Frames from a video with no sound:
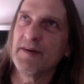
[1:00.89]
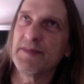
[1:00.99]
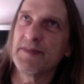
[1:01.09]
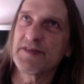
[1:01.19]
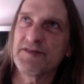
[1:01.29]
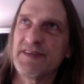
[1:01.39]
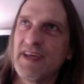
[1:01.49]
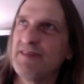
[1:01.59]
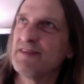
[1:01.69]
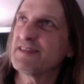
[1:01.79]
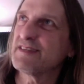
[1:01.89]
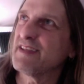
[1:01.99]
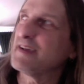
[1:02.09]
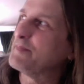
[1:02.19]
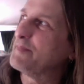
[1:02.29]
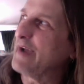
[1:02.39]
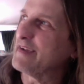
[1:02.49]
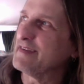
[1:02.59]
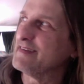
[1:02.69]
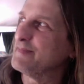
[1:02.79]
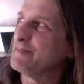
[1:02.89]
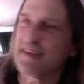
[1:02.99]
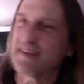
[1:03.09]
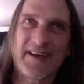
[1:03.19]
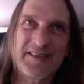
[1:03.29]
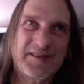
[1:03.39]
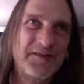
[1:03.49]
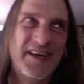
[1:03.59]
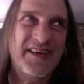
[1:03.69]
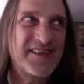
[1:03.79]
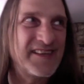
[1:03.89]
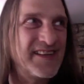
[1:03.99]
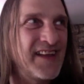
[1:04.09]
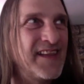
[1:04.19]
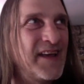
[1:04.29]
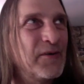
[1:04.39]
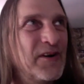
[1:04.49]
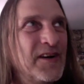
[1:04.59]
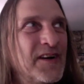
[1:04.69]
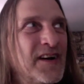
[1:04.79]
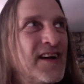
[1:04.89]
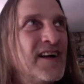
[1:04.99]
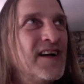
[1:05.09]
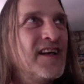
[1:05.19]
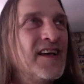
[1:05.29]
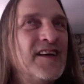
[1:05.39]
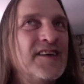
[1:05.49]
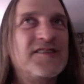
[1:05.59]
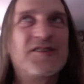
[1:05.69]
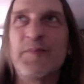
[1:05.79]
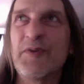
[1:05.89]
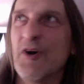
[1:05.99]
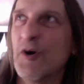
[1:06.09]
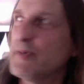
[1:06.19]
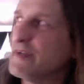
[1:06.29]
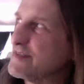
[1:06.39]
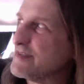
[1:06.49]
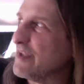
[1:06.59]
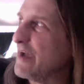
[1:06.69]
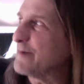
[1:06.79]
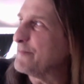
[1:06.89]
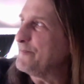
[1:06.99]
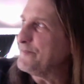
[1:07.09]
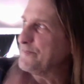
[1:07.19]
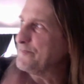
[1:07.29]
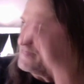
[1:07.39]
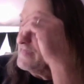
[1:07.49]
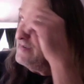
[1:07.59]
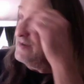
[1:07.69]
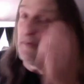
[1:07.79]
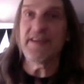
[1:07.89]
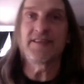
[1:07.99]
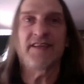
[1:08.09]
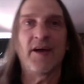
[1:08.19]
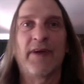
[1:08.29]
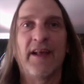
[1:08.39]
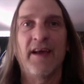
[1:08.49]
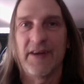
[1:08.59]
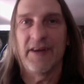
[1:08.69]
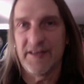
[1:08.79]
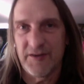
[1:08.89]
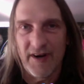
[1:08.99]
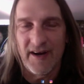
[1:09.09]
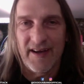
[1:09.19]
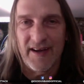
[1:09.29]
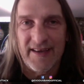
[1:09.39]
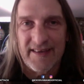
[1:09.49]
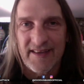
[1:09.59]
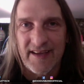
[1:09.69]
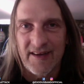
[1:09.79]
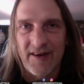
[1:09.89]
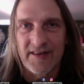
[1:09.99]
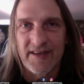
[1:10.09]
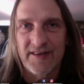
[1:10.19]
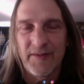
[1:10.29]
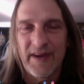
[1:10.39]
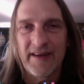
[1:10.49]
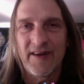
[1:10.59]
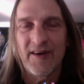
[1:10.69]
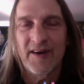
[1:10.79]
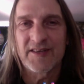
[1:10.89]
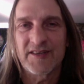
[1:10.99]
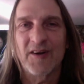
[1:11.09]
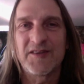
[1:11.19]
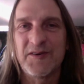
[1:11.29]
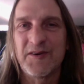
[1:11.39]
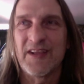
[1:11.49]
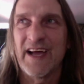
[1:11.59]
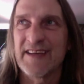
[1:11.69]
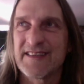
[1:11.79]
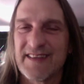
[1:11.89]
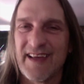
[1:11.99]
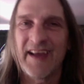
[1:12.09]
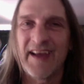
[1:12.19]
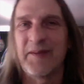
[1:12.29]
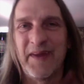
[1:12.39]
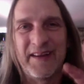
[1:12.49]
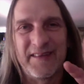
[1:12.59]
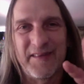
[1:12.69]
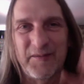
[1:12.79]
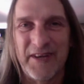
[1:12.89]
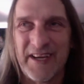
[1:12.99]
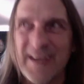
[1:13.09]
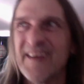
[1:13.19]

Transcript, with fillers: Mr. Davis, like back in back in the high school days, and and they were super open to like, you know, we did Stairway to Heaven in junior high, like Holy on guitar. We had a guitar two class. I hadn't made it to three.